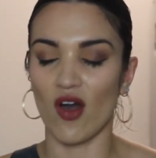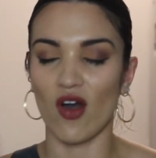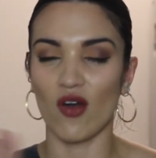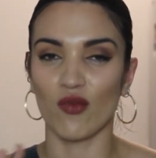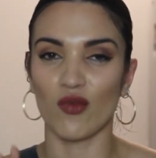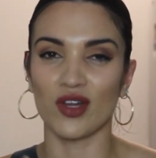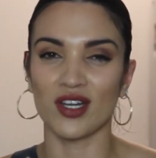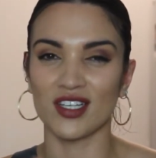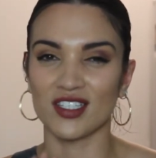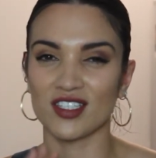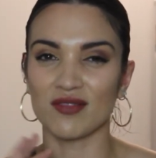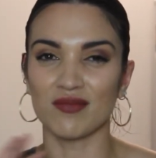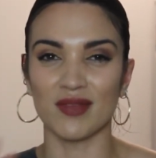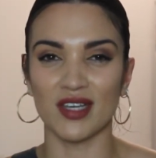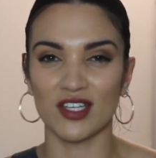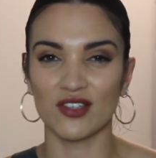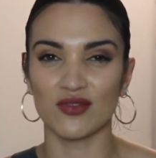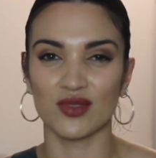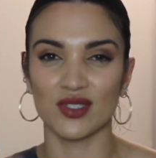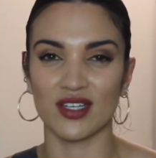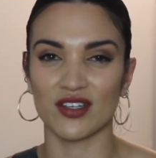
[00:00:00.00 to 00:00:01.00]
when it's
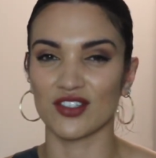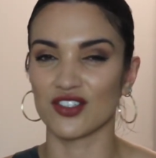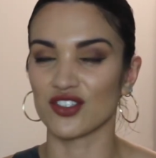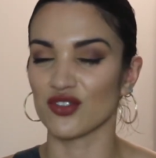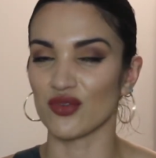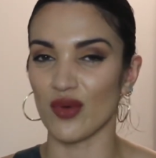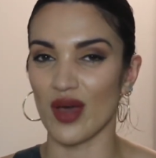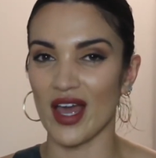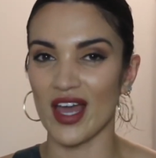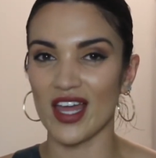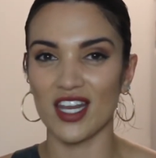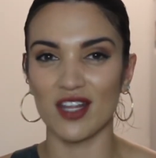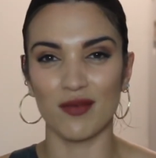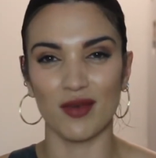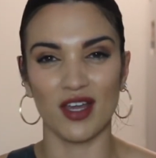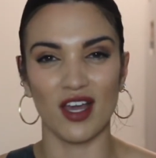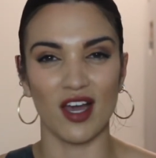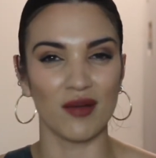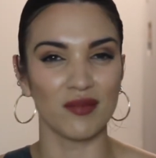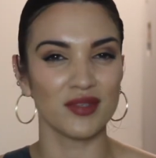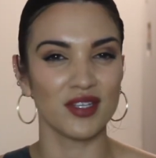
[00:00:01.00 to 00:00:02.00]
mixed with our sweat, it
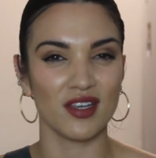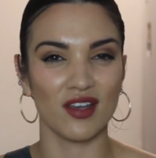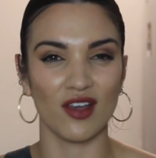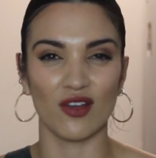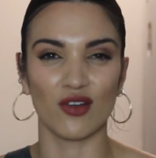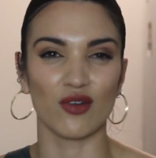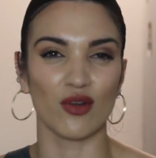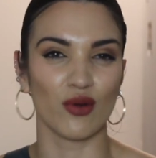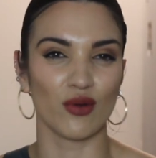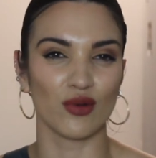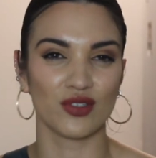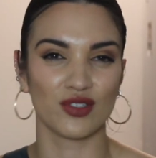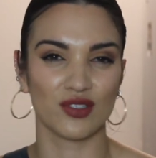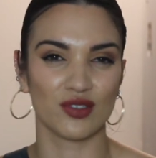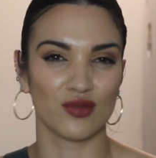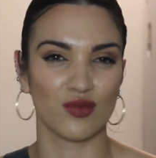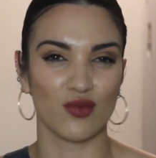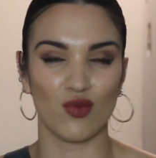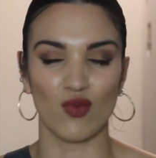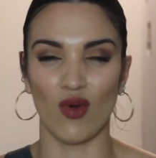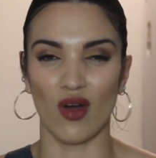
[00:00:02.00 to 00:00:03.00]
becomes like a gross,
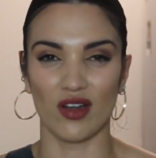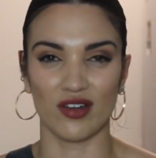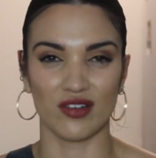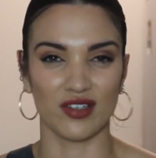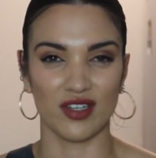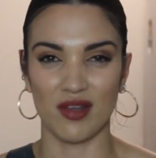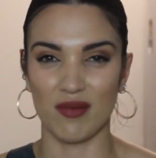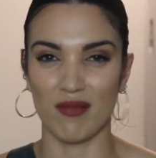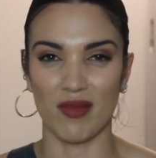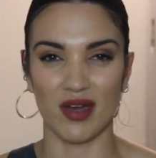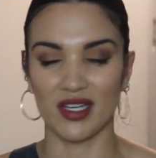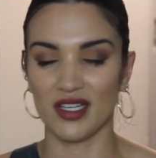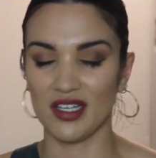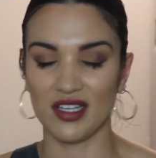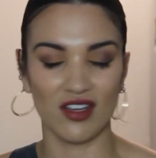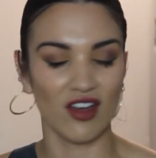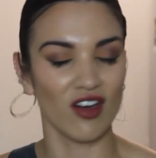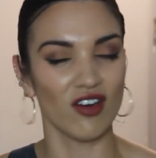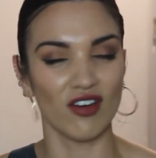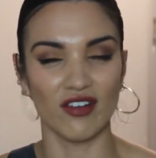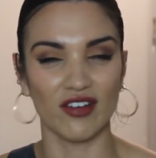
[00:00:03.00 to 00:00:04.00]
watery, muddy
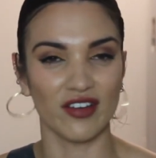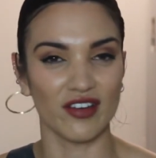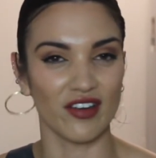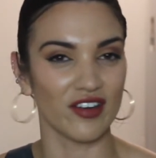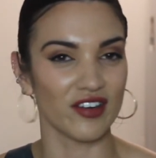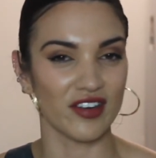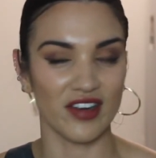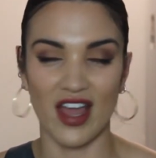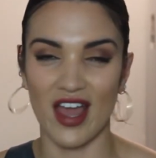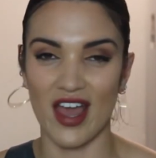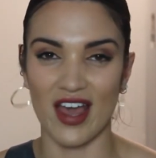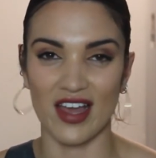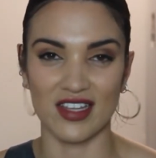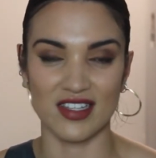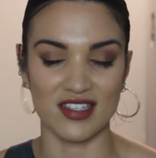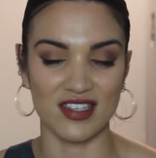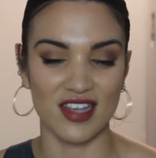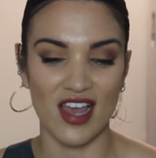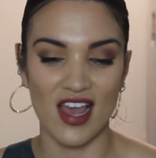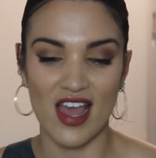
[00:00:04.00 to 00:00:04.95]
color on our hands,